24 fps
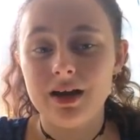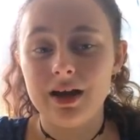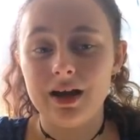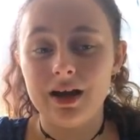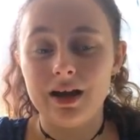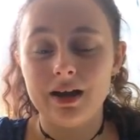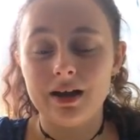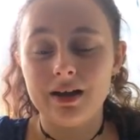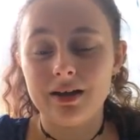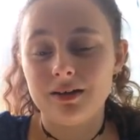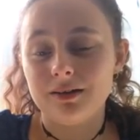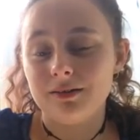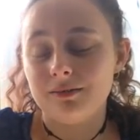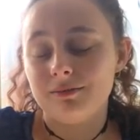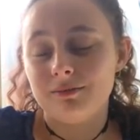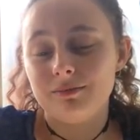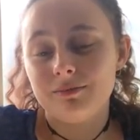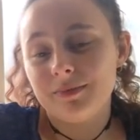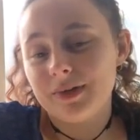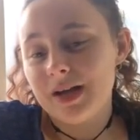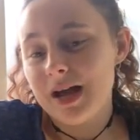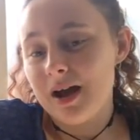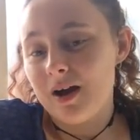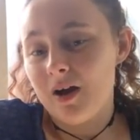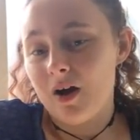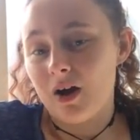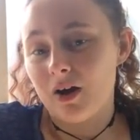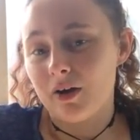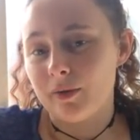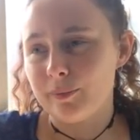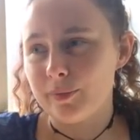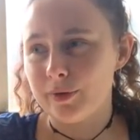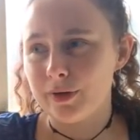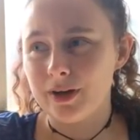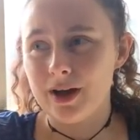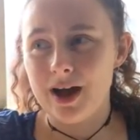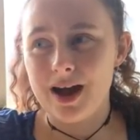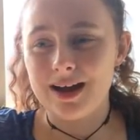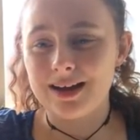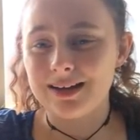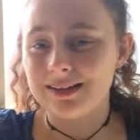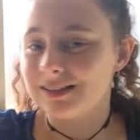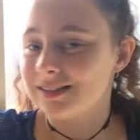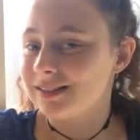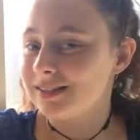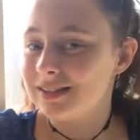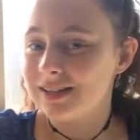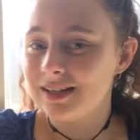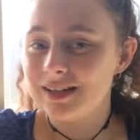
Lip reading: and yeah, I hope you guys